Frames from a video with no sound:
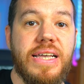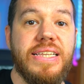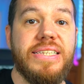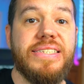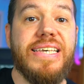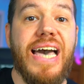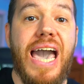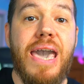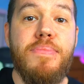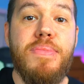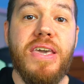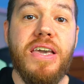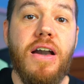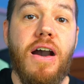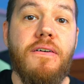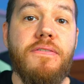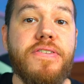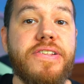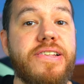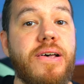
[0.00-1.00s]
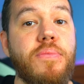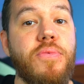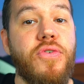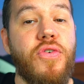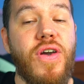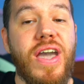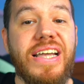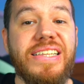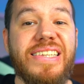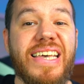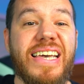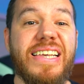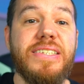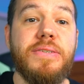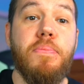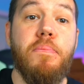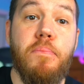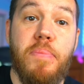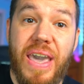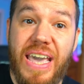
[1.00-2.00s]
Timing of some trades is
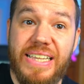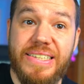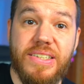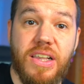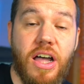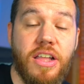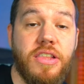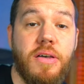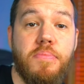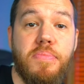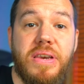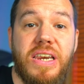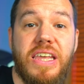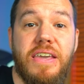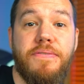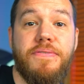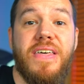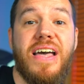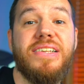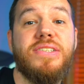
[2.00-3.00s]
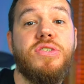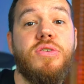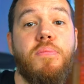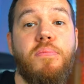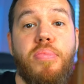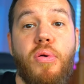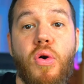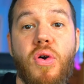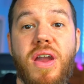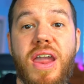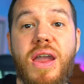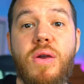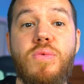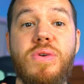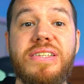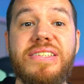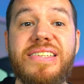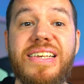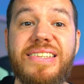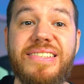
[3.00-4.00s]
based on the belief that support and
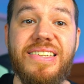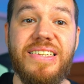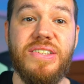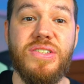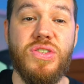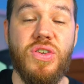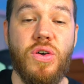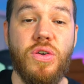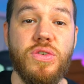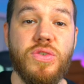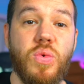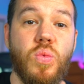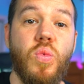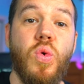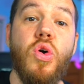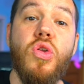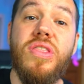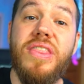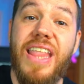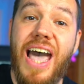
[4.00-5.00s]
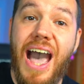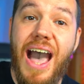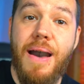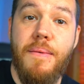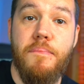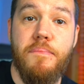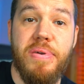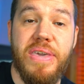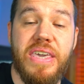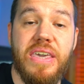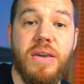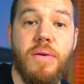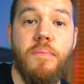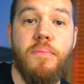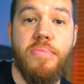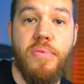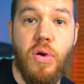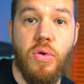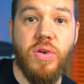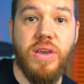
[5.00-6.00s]
resistance zones will not be
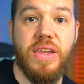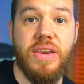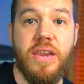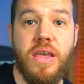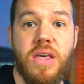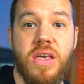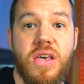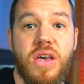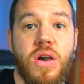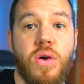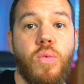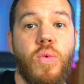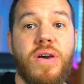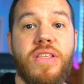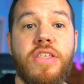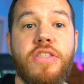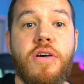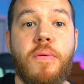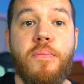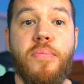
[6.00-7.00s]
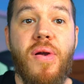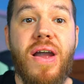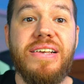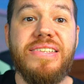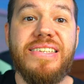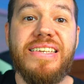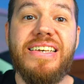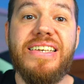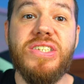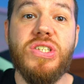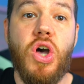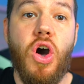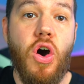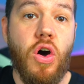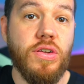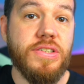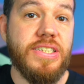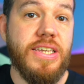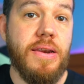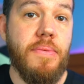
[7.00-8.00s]
broken. Whether the price is
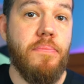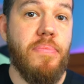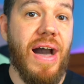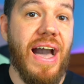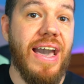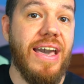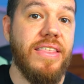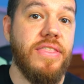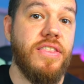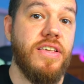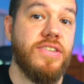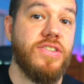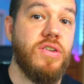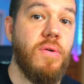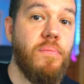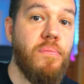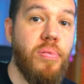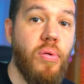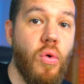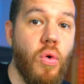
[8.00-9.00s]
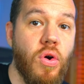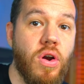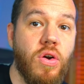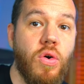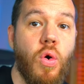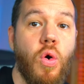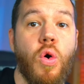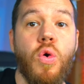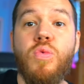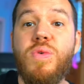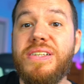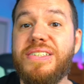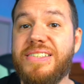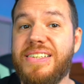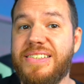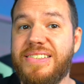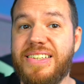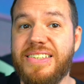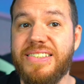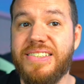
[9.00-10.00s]
halted by the support or
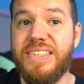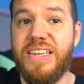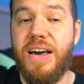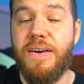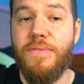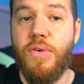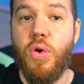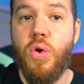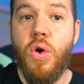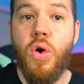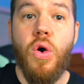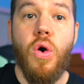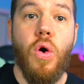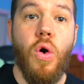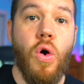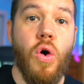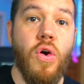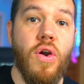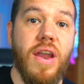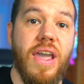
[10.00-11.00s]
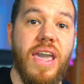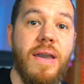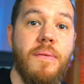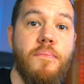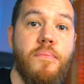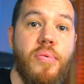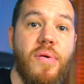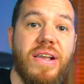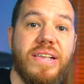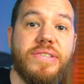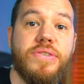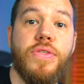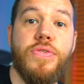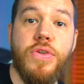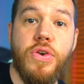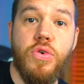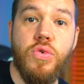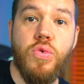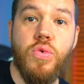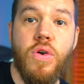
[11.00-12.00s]
resistance level or it breaks
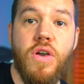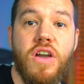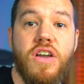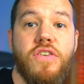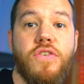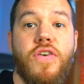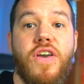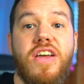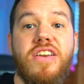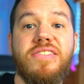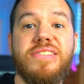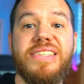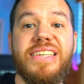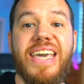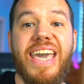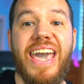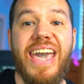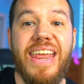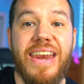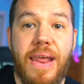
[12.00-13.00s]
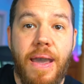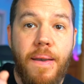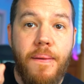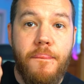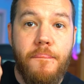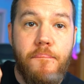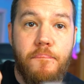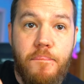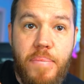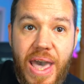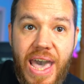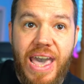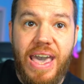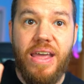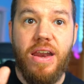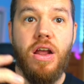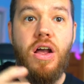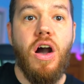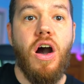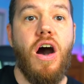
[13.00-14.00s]
through, traders can
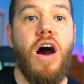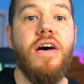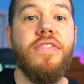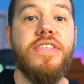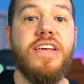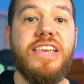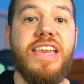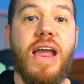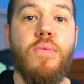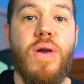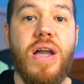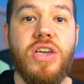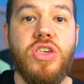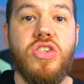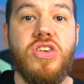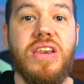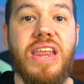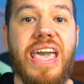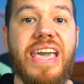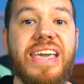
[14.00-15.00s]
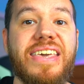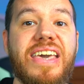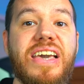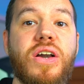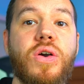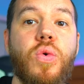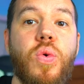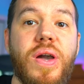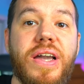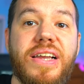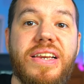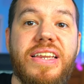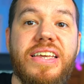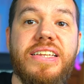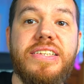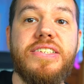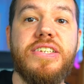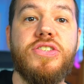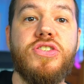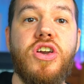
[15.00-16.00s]
bet on the direction and can quickly
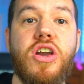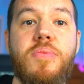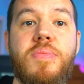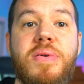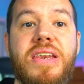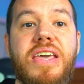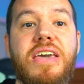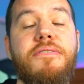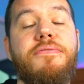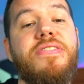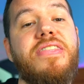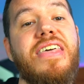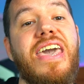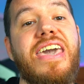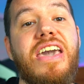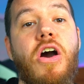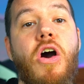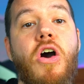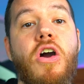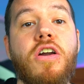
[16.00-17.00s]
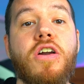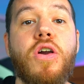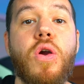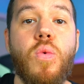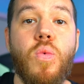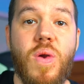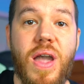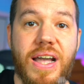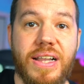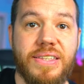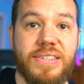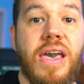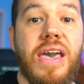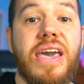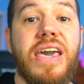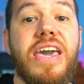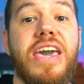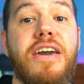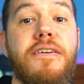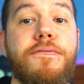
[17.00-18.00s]
determine if they are correct.
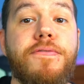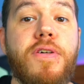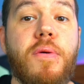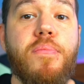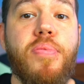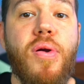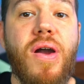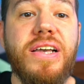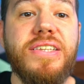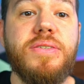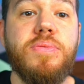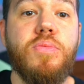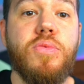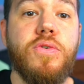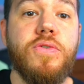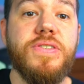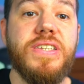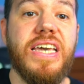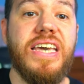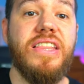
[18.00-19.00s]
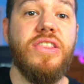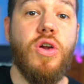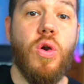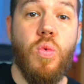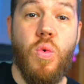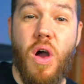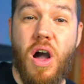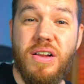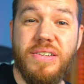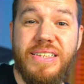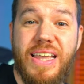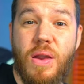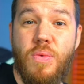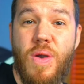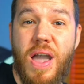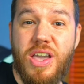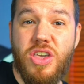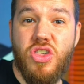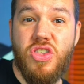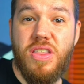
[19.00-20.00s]
If the price moves in the wrong
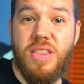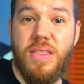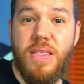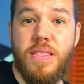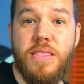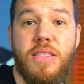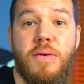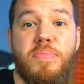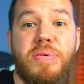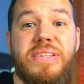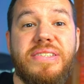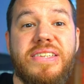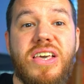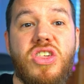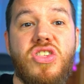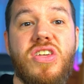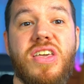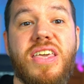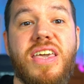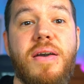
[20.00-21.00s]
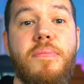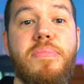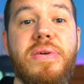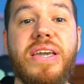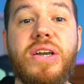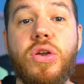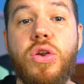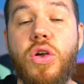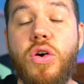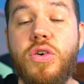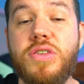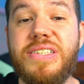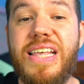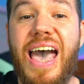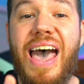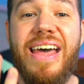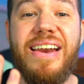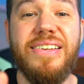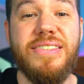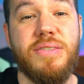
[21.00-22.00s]
direction, the position can be closed
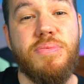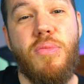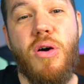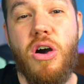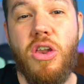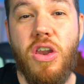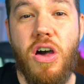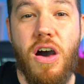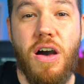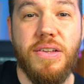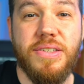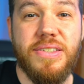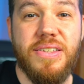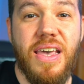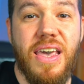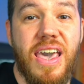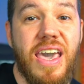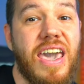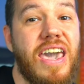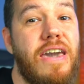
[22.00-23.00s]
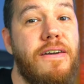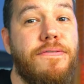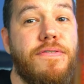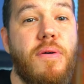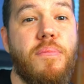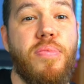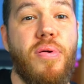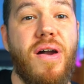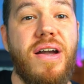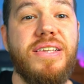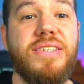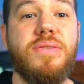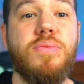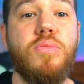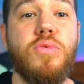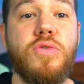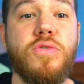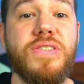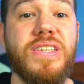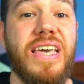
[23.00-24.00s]
at a small loss. If the price
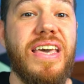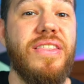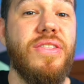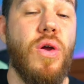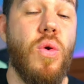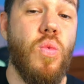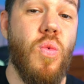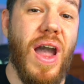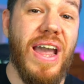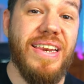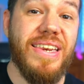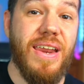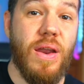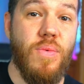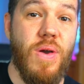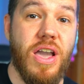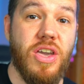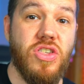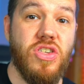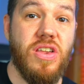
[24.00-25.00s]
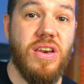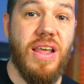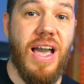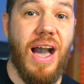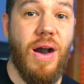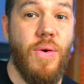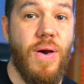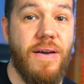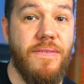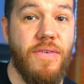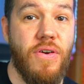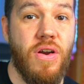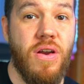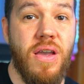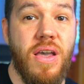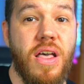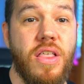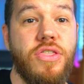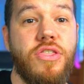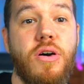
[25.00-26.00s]
moves in the right direction, however,
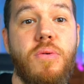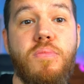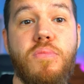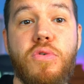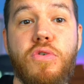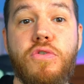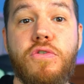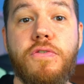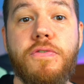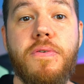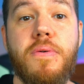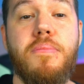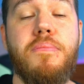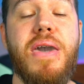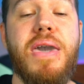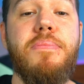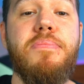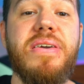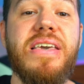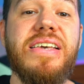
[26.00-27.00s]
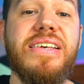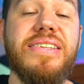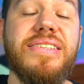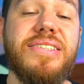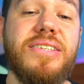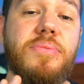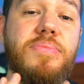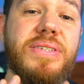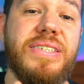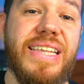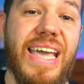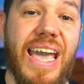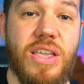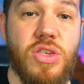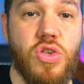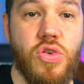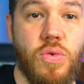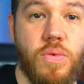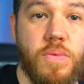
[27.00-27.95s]
the move may be substantial.